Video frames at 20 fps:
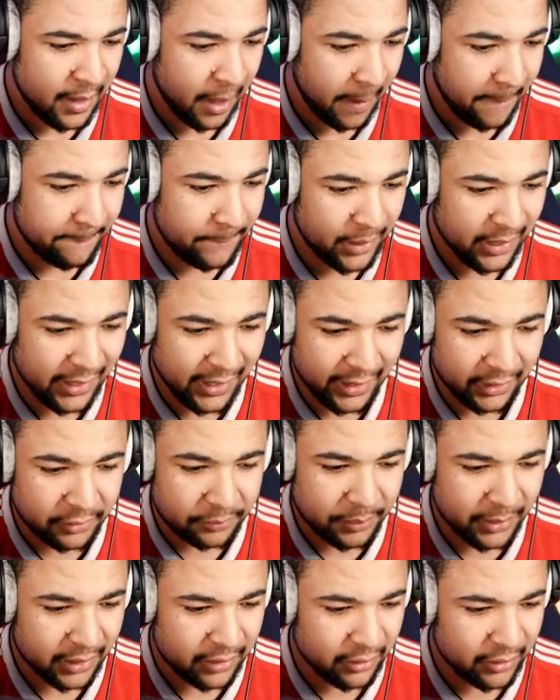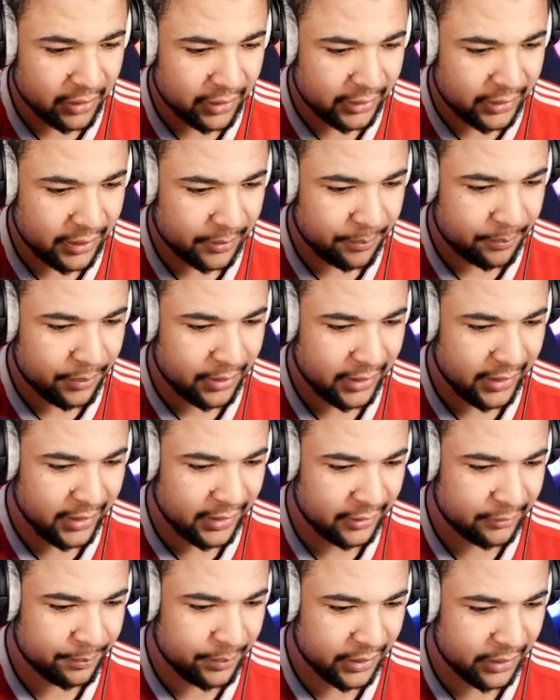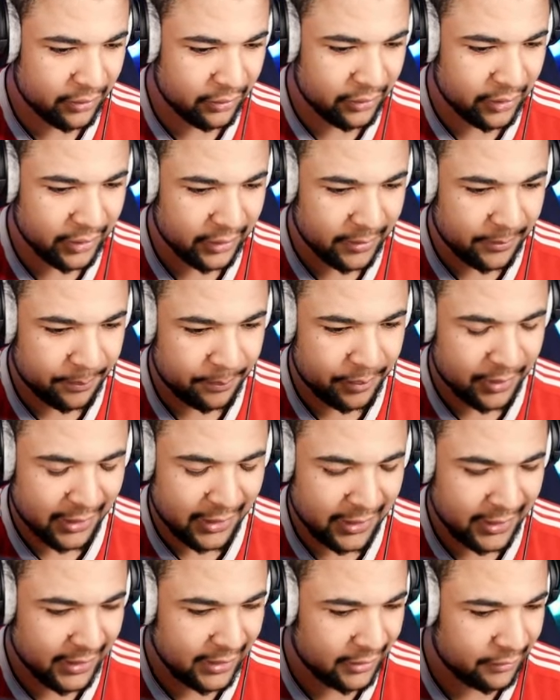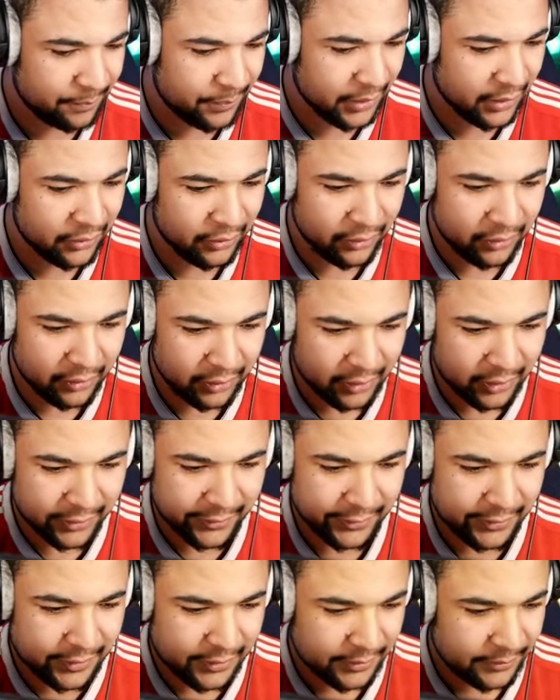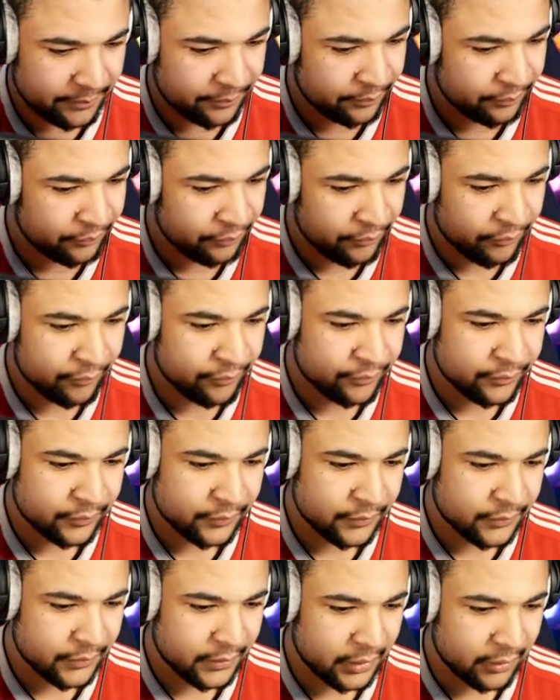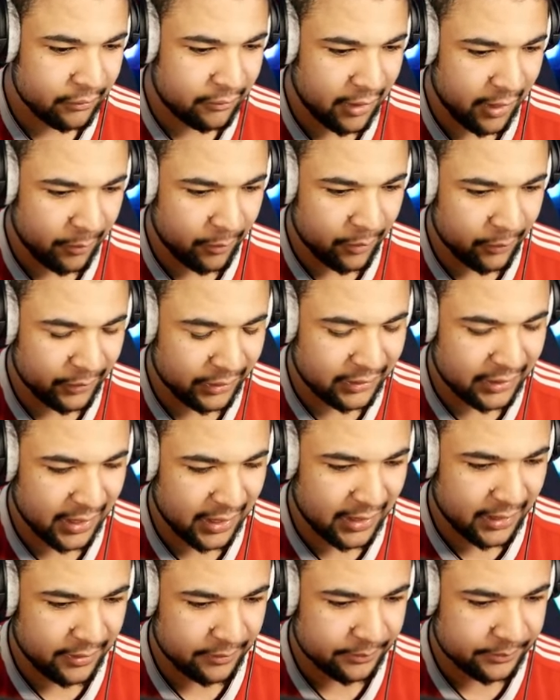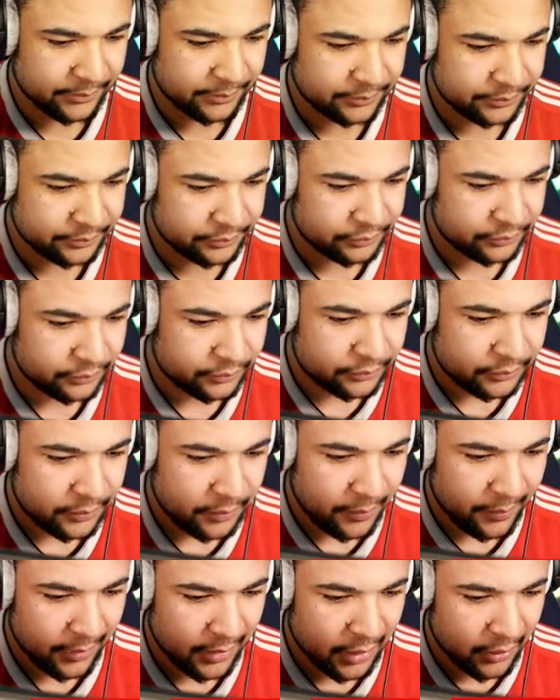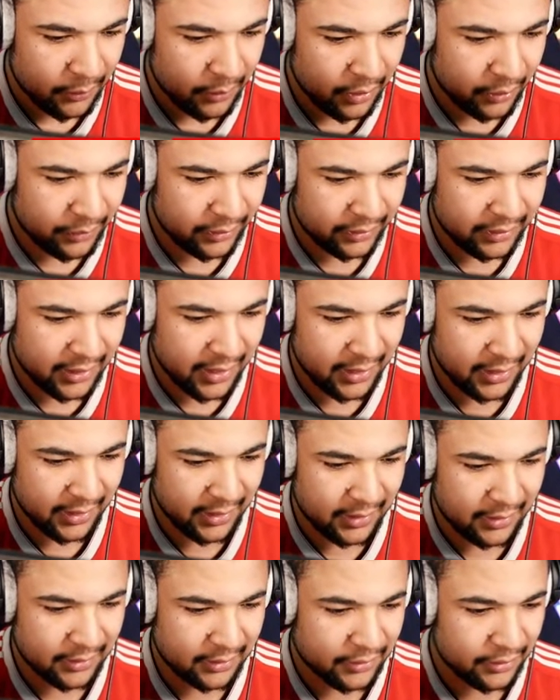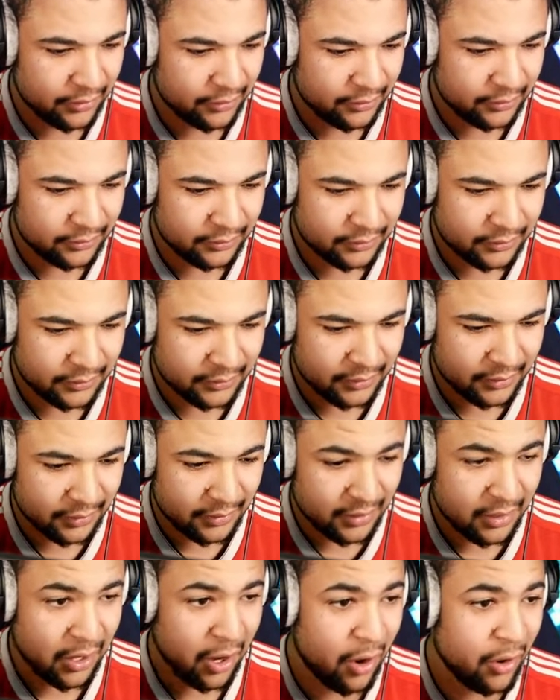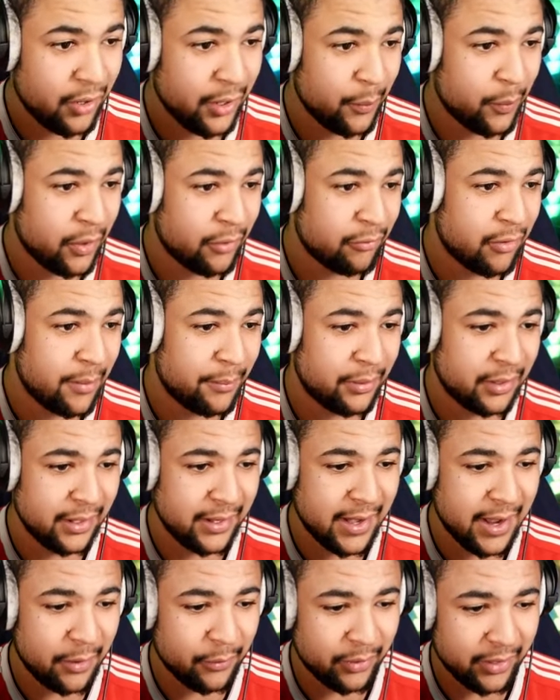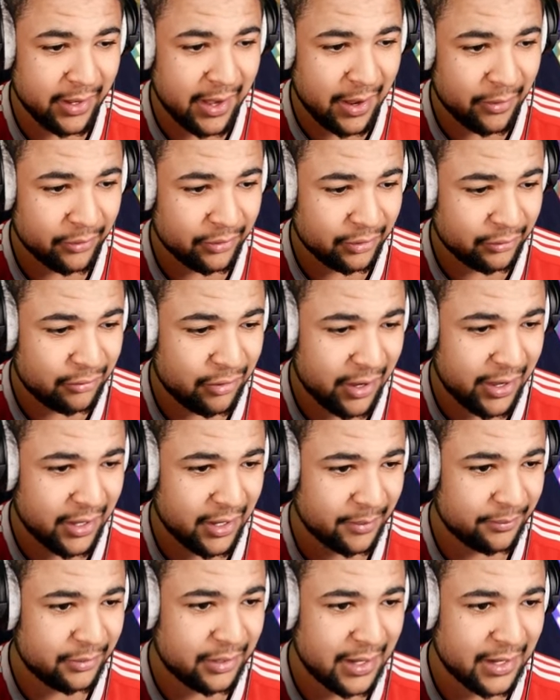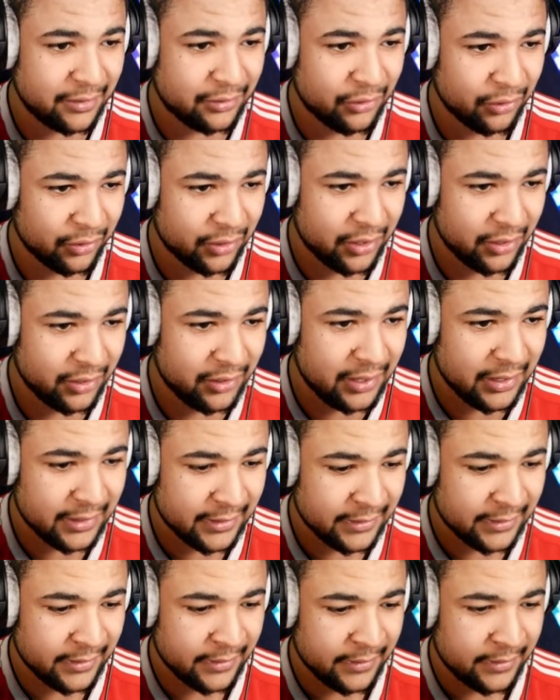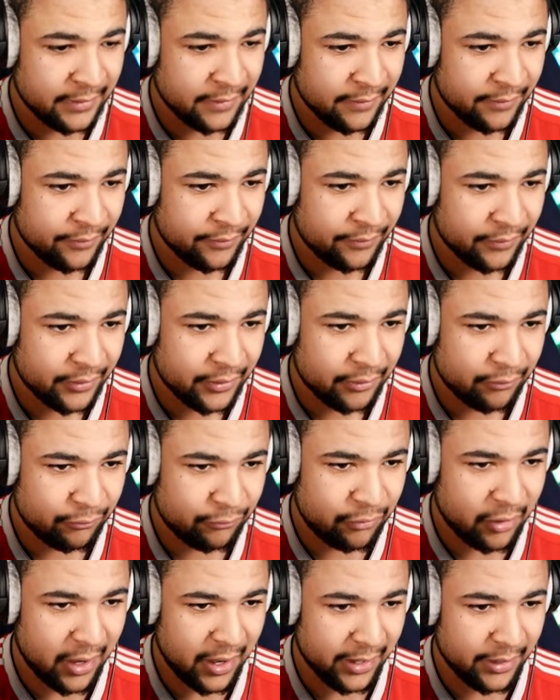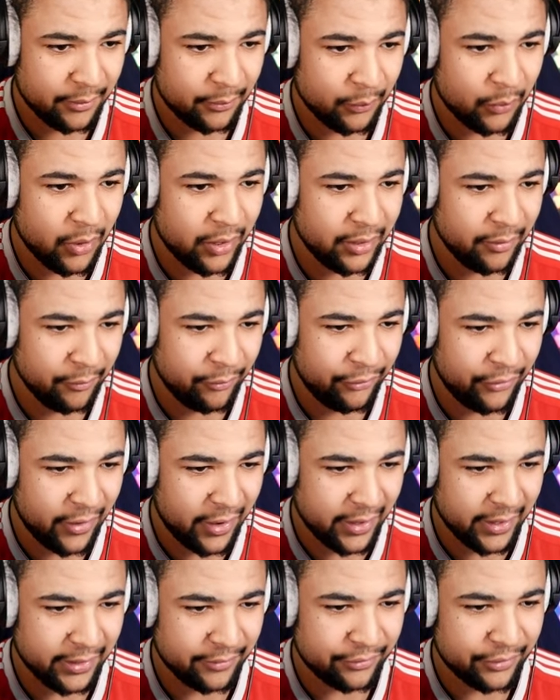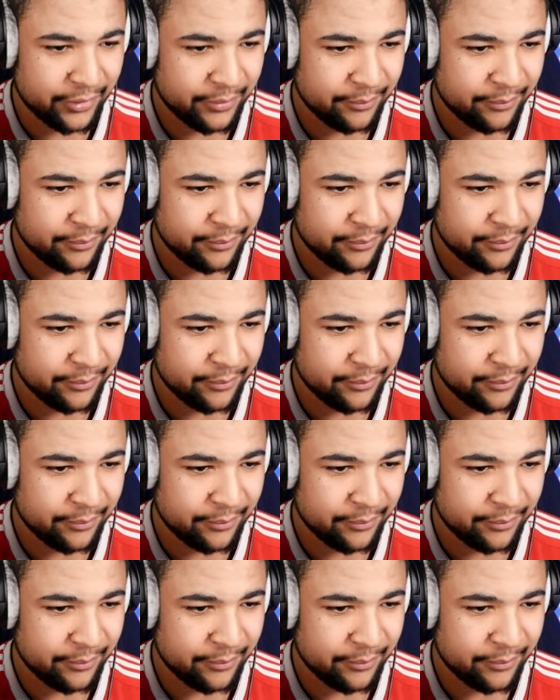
Please be good. Please be good. Please be good. Right, what we saying? What we saying? Only one rumble in that one, that was a train up, so that's not good. Right, one and five.